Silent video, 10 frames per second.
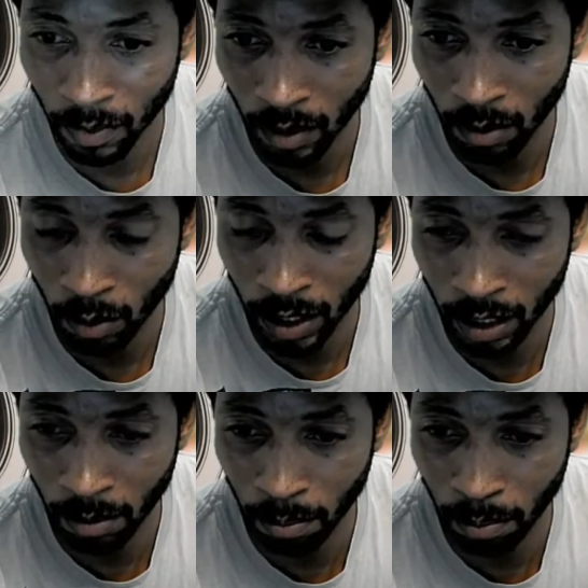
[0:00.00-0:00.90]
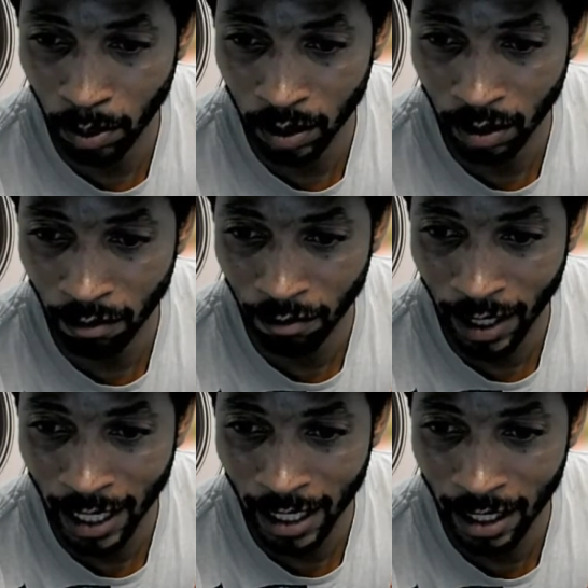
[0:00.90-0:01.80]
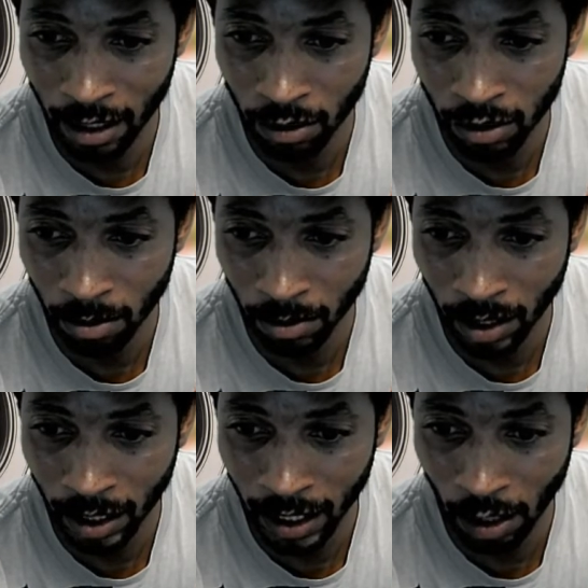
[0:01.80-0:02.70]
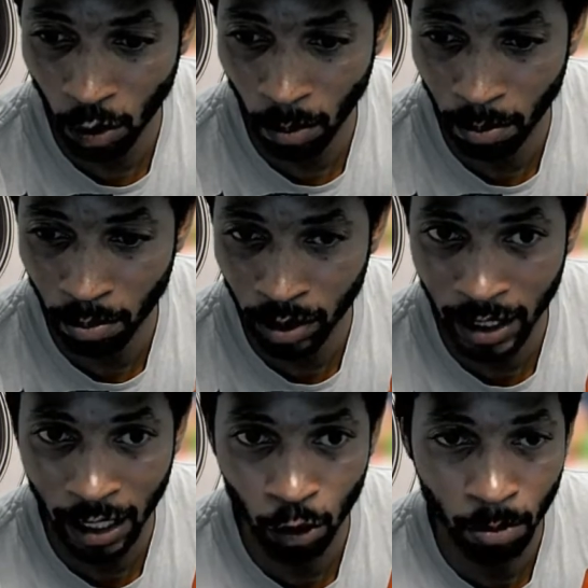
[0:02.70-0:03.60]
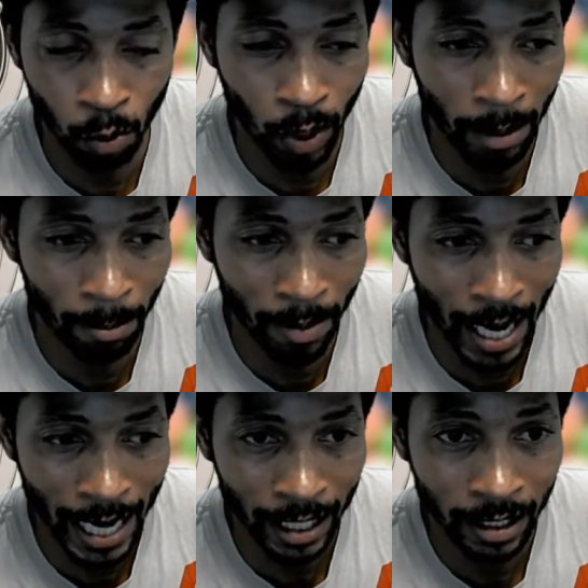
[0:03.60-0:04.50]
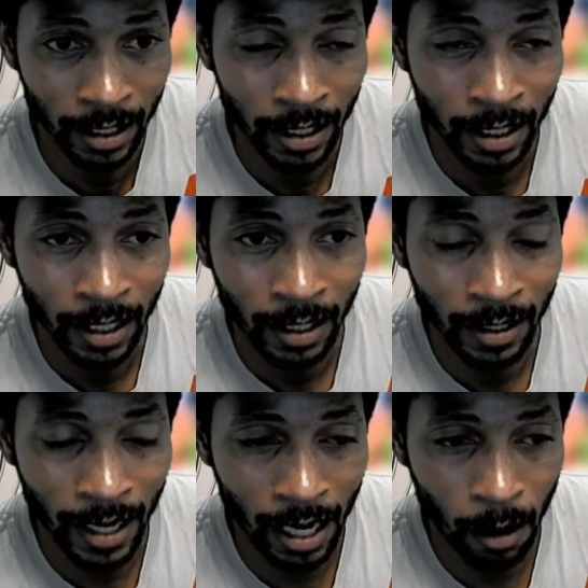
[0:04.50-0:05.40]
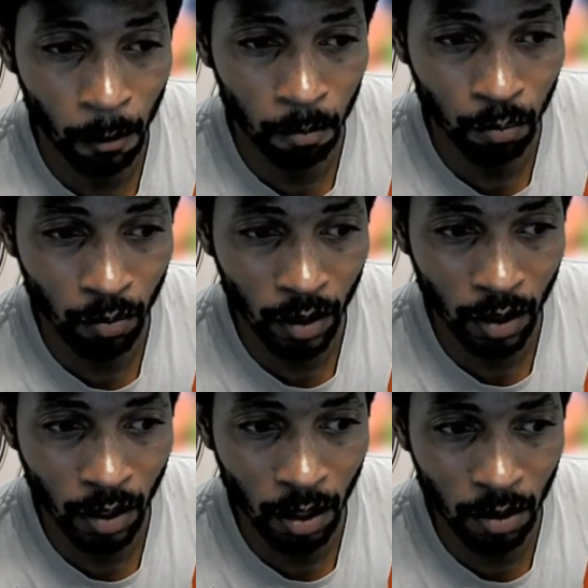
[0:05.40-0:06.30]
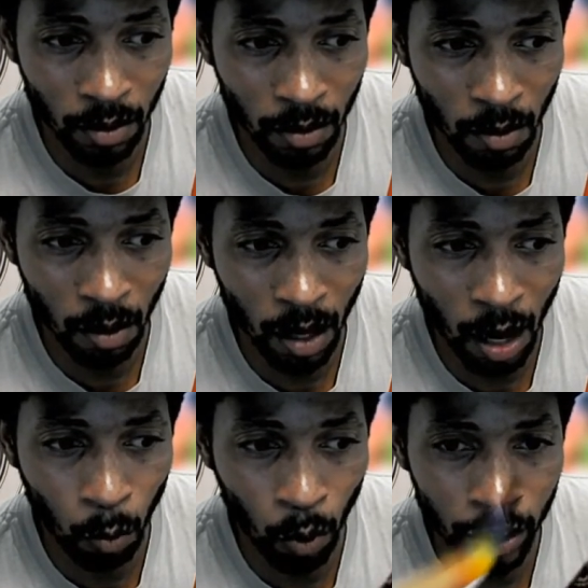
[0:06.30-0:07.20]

We're gonna put the fade in or something like that, or bring that Luma Wipe back. Now I wanted